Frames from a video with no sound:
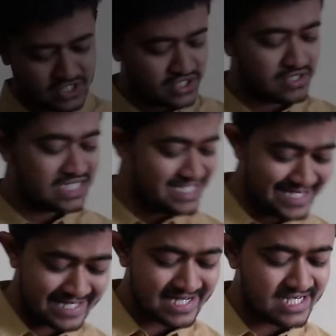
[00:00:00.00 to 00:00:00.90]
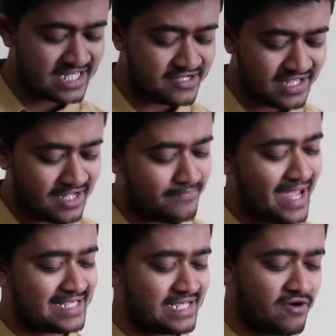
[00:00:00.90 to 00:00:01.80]
So let us continue the
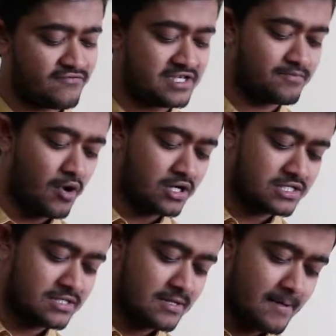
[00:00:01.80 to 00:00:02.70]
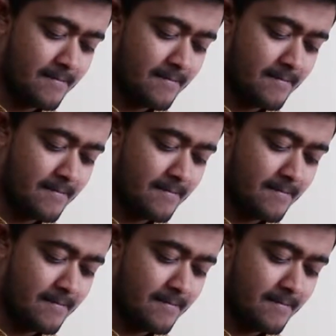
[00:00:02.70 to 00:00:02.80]
unboxing of this box.